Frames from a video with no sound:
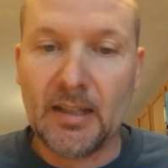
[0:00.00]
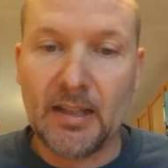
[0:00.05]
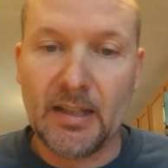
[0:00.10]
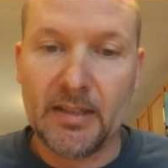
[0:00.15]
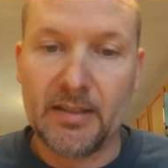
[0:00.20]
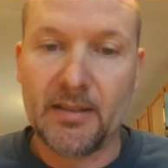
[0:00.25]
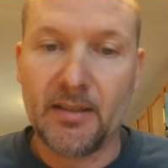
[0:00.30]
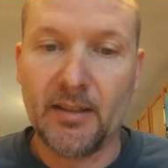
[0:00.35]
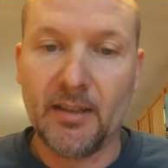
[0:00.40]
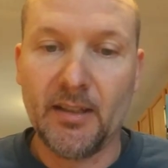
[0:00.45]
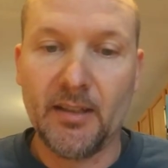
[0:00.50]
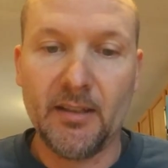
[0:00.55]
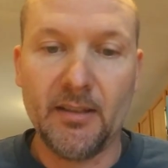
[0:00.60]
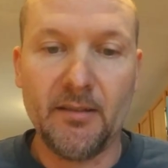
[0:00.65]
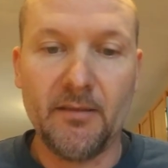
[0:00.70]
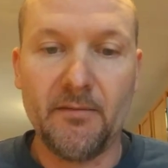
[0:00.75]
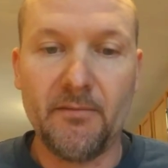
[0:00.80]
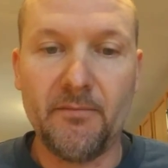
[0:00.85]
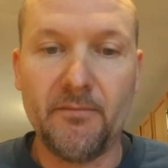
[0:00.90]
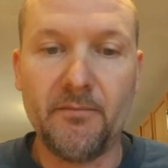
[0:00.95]
I said,
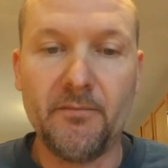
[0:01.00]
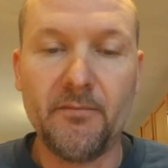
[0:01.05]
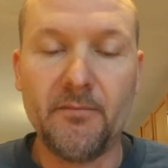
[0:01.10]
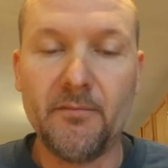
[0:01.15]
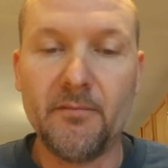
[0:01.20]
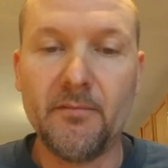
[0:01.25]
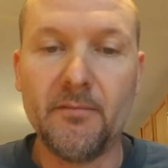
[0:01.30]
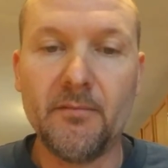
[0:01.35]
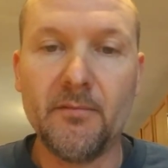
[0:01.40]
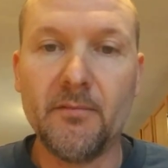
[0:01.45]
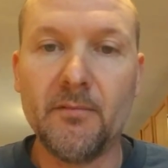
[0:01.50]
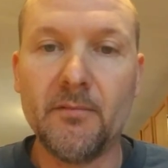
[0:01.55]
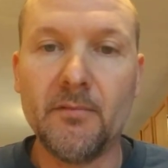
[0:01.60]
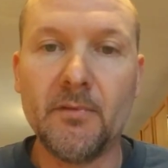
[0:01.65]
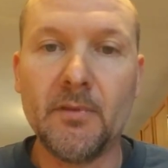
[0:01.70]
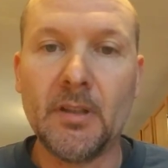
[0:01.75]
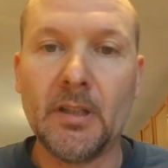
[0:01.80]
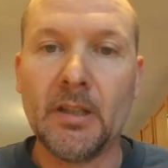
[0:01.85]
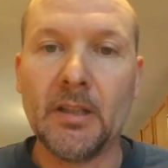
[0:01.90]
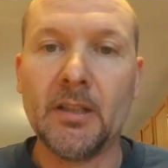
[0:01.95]

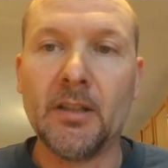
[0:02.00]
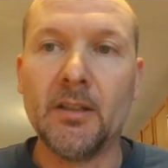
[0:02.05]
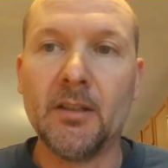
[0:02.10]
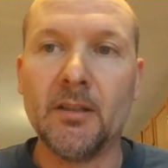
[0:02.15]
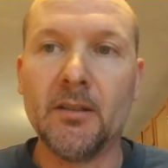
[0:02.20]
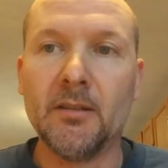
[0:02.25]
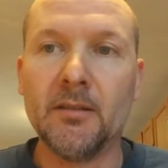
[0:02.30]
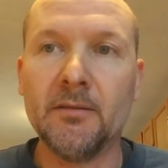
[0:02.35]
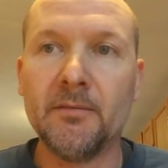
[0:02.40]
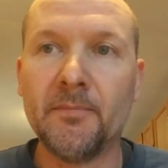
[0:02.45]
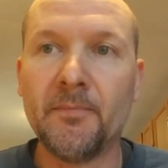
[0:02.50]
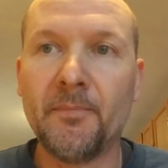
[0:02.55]
you know,